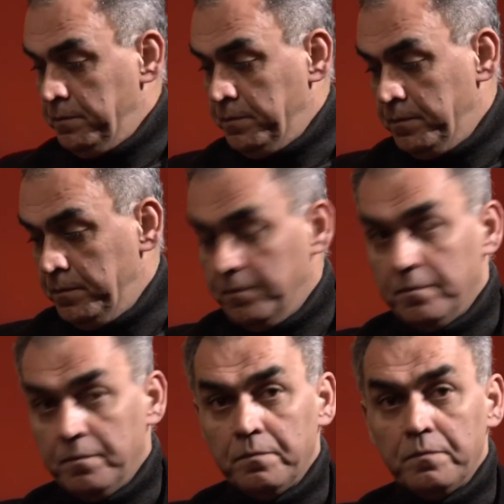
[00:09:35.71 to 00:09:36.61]
so on
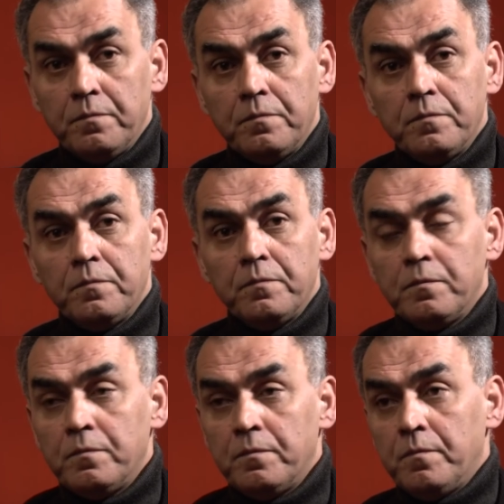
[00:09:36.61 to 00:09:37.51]
the letter is,
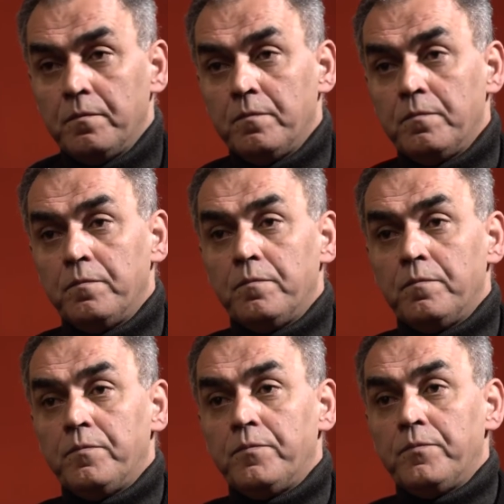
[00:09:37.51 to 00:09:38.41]
is a stamp from
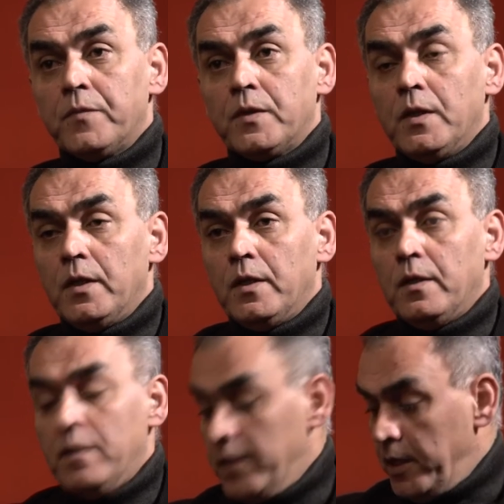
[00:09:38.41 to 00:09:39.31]
the
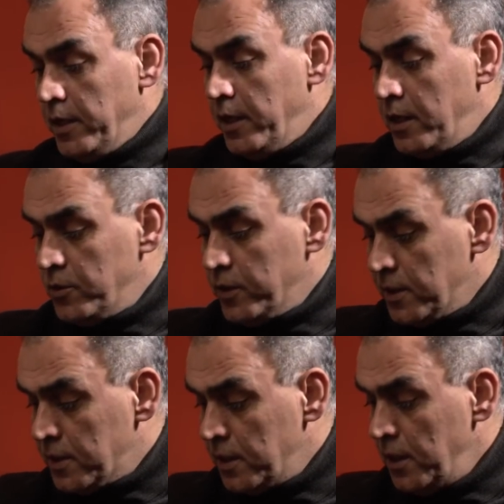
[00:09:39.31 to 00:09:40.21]
magistrate. Yeah, as you can
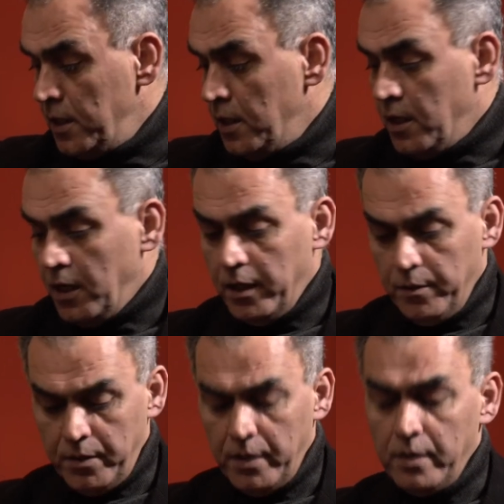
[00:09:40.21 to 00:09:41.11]
see,
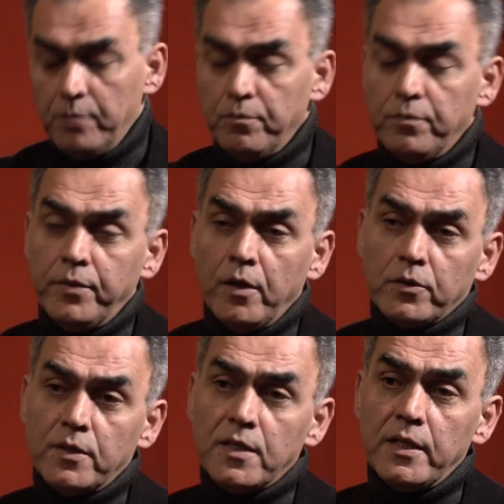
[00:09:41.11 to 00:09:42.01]
I, I
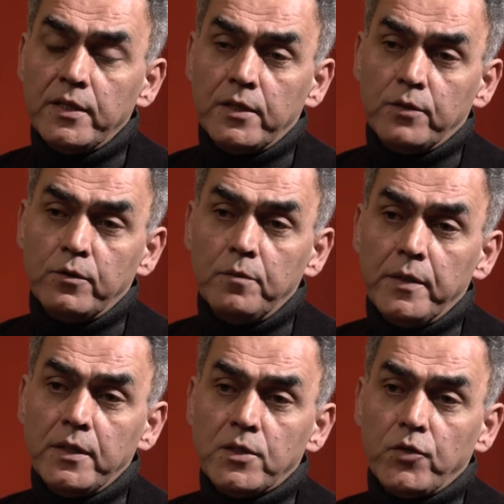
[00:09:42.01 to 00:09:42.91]
brought this letter to the
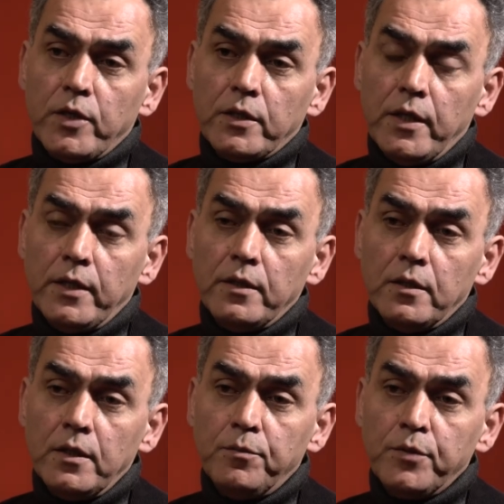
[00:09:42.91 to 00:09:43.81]
magistrate
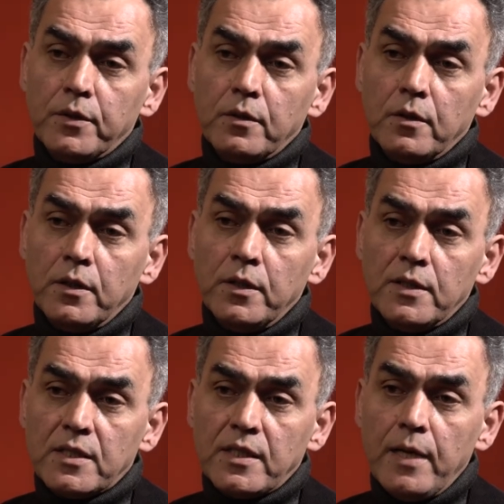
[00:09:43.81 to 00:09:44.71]
and he put uh,
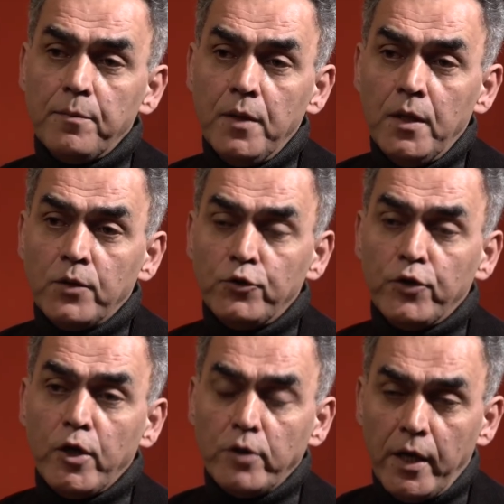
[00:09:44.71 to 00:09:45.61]
his stamp to
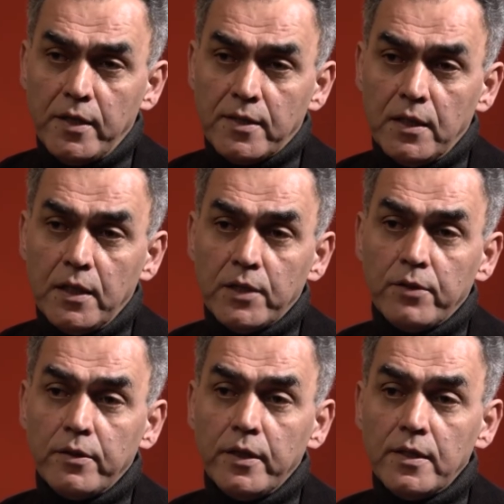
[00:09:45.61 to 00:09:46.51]
recognize the
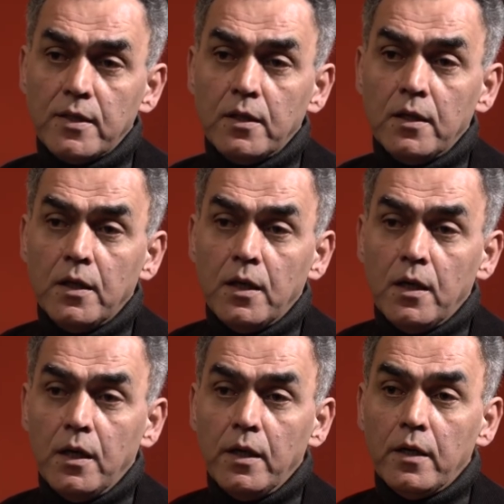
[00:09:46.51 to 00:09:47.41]
letter is
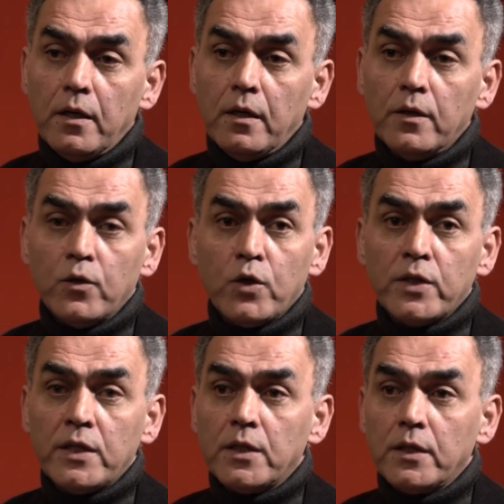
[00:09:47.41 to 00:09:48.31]
uh,
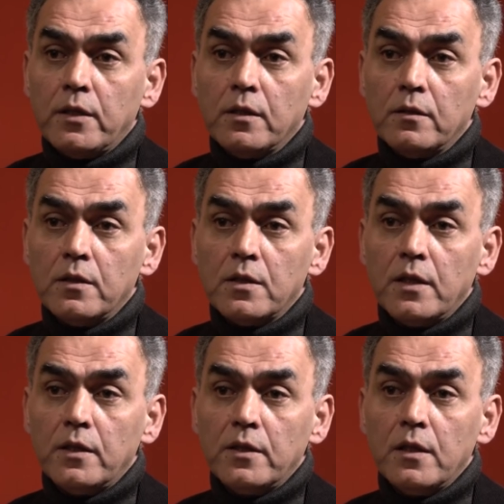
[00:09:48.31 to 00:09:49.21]
authentic, you know, it's
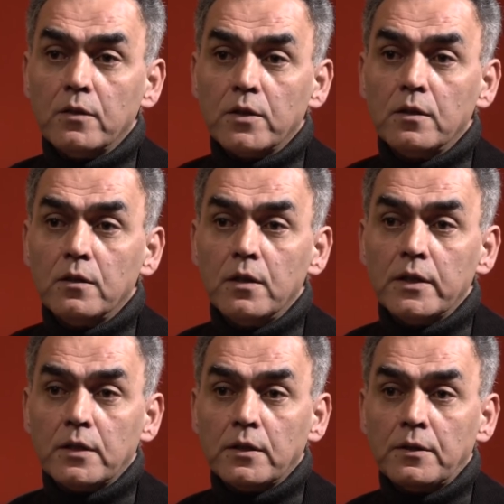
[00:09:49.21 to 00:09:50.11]
a real uh,
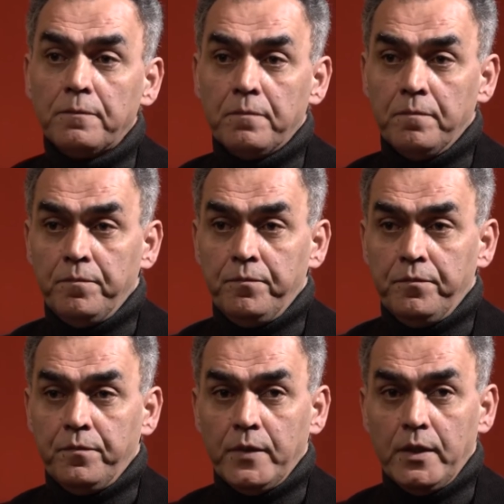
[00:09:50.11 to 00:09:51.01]
letter.
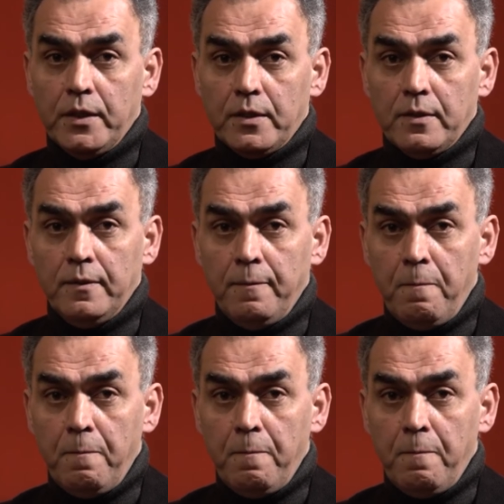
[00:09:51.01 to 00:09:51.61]
Yes.